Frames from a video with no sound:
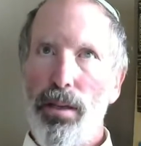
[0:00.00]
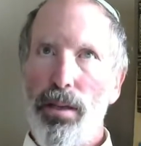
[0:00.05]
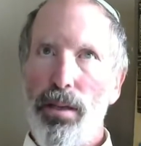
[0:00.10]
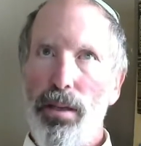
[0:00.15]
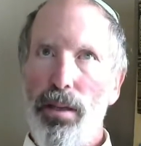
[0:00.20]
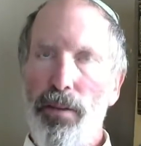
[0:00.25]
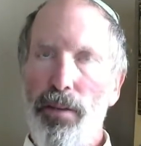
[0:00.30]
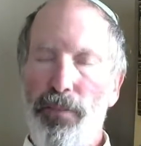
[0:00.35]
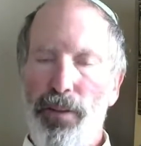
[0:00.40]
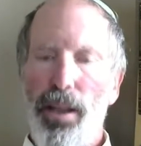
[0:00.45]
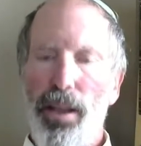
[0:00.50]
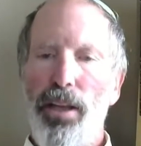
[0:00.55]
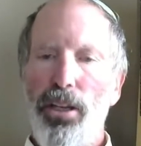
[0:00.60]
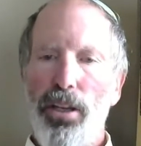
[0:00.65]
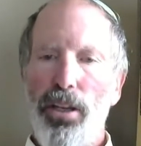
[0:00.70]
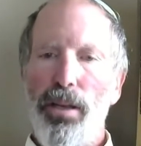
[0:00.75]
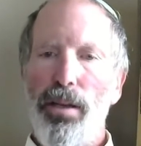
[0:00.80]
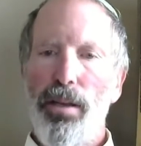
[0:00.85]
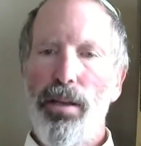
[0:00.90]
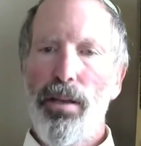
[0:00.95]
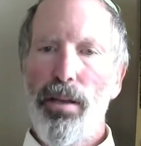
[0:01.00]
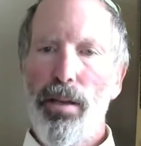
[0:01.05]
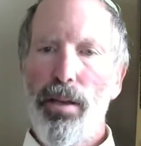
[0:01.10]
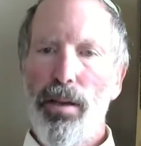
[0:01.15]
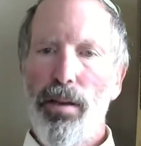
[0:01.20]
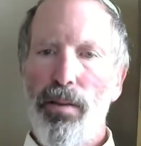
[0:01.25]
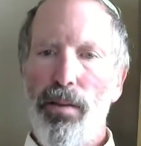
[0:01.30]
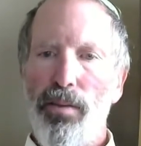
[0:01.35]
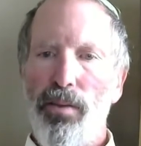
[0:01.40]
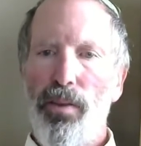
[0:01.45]
inflation.
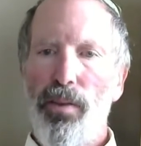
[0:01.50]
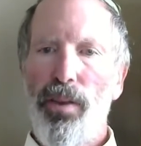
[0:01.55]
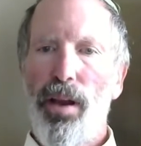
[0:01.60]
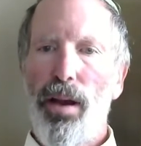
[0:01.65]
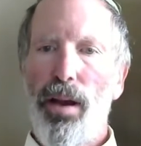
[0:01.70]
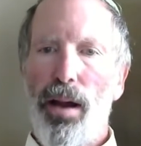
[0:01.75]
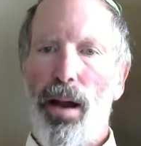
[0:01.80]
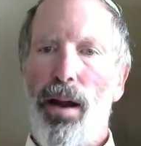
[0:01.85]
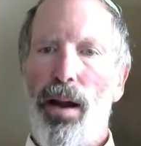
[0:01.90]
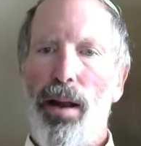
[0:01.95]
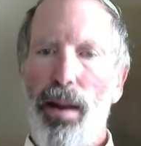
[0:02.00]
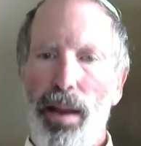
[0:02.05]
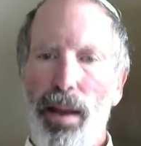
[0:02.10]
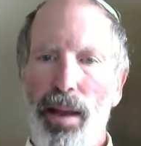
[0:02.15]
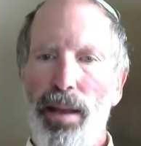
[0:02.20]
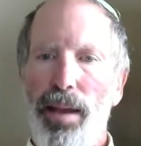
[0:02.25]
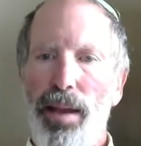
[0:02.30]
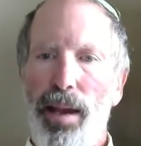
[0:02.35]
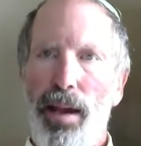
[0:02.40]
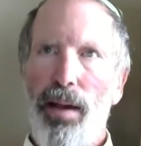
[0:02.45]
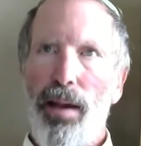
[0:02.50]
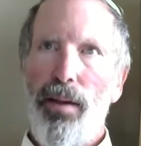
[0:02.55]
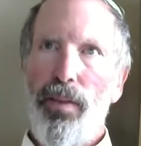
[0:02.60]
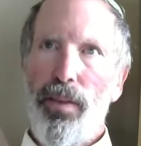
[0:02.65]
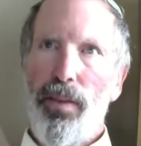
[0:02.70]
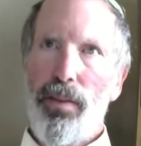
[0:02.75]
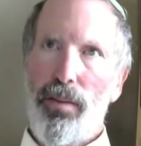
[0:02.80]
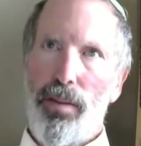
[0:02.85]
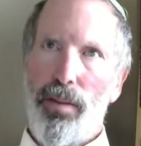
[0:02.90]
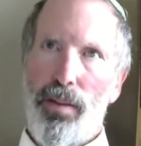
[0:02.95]
So the
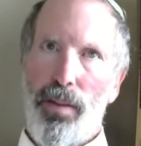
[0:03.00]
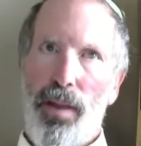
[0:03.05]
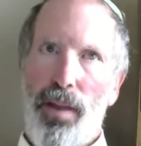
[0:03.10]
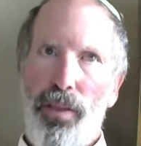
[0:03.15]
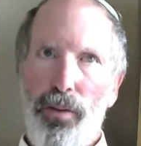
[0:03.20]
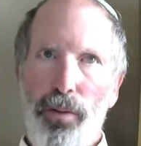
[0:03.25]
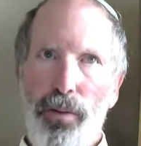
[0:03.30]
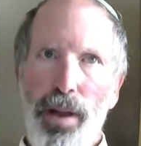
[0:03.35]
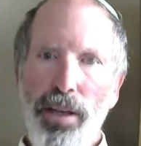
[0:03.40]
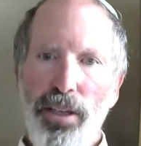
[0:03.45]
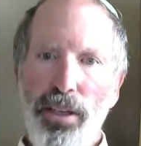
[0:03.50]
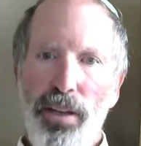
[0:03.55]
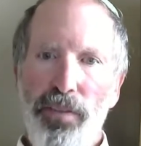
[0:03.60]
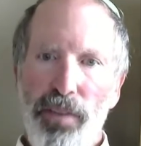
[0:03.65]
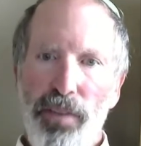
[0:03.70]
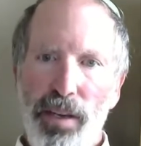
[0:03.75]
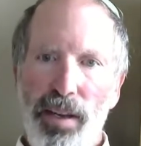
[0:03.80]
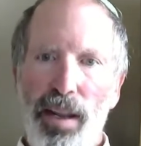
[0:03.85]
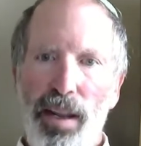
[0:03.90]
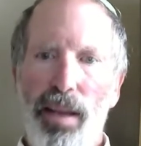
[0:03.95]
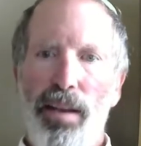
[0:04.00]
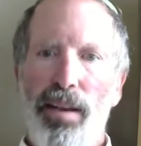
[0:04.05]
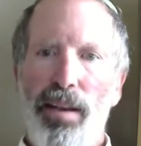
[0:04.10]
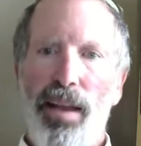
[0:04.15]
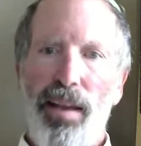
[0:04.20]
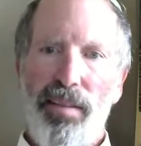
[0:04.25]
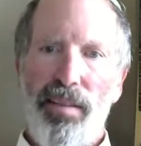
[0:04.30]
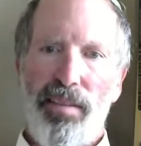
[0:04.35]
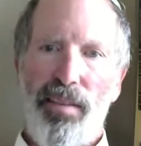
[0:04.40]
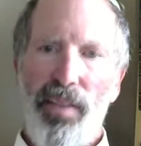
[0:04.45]
RAL, that the redshift
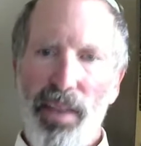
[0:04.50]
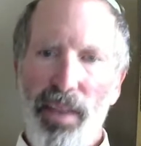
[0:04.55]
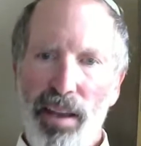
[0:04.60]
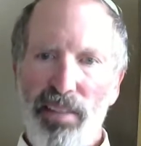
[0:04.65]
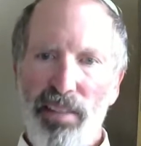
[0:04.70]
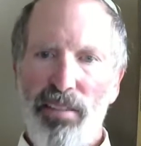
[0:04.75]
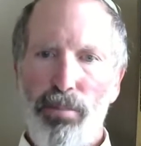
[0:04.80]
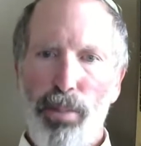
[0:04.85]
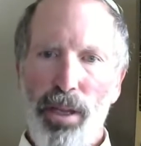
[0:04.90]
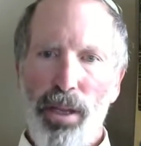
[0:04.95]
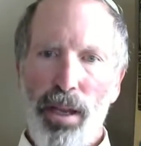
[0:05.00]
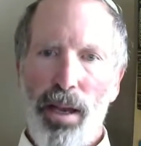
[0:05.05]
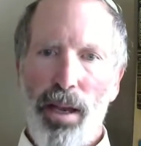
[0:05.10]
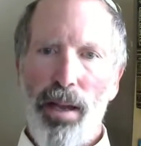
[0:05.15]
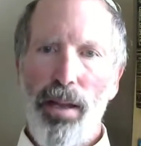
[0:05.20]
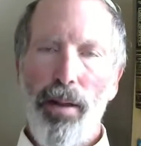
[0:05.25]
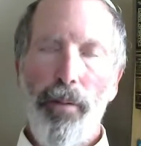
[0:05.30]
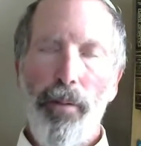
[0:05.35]
attests to the SPI,